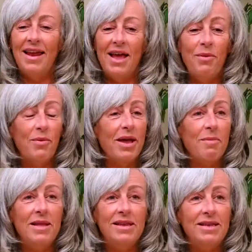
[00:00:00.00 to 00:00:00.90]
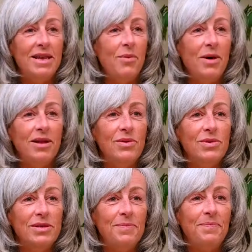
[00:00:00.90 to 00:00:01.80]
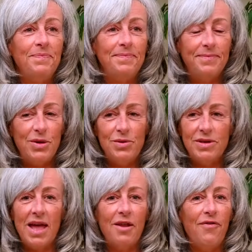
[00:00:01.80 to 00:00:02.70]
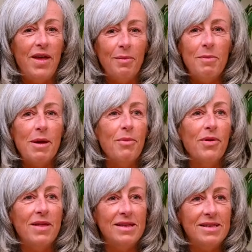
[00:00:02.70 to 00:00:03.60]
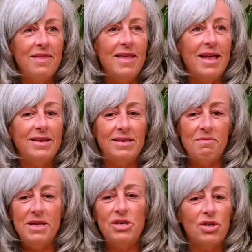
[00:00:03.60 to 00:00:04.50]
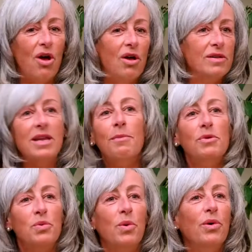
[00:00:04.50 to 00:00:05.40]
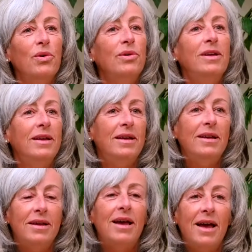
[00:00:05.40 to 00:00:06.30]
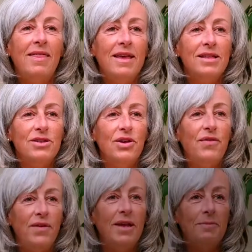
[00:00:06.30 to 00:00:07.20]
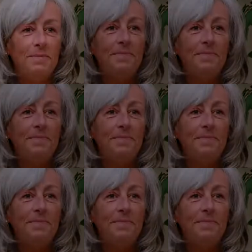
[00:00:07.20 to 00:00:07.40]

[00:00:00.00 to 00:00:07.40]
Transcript: and I would recommend it to anyone who's who's got a family member that is in that dementia Alzheimer's world. I think it's a good fit.